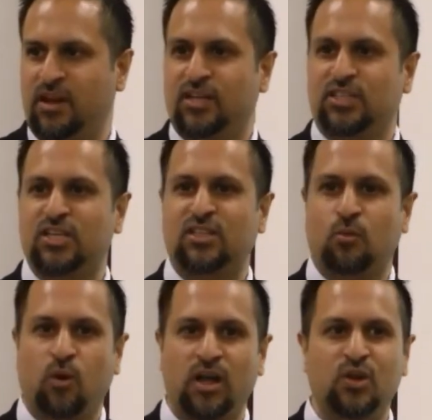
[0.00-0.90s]
Just the
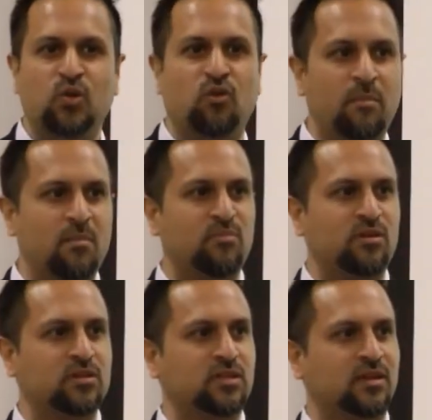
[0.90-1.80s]
one who
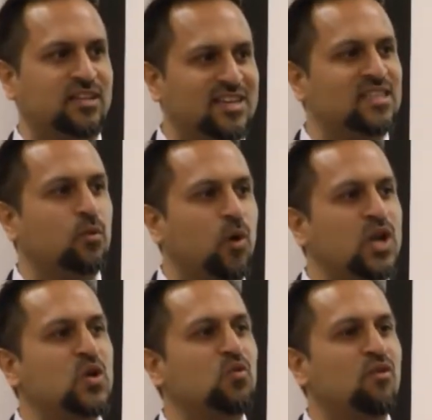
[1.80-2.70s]
remembers, does the
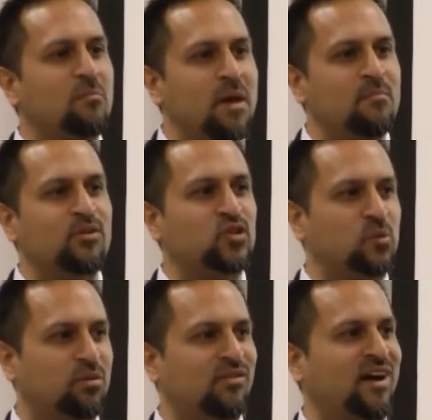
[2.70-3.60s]
one who remembers to
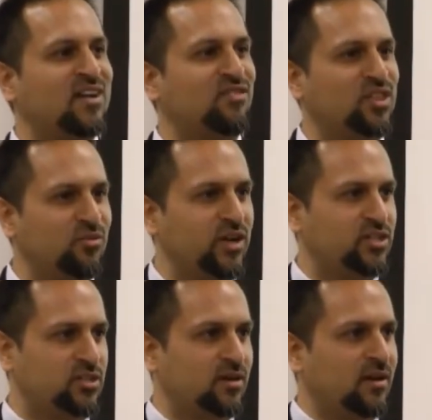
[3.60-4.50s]
provide for the
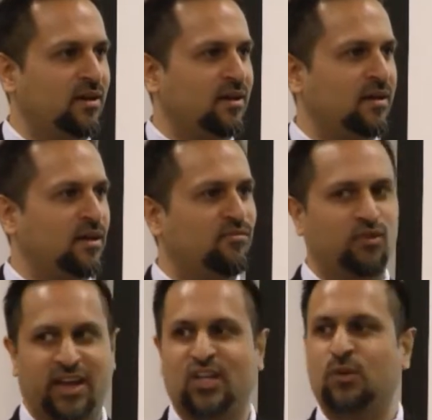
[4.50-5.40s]
rich
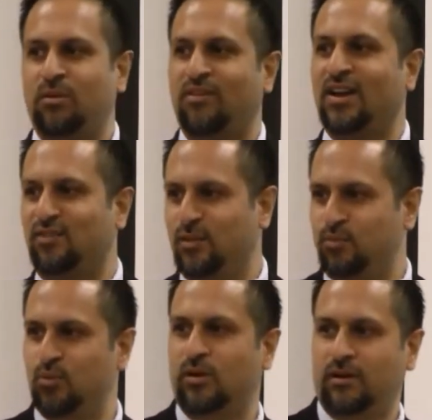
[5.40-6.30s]
forget to provide for the
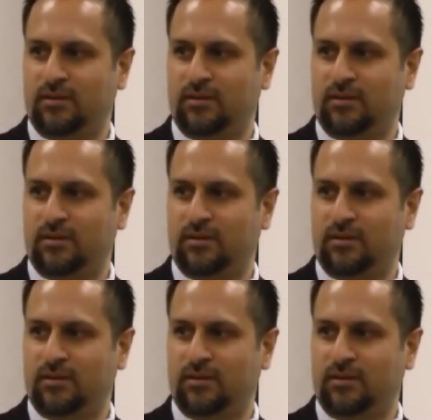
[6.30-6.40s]
poor?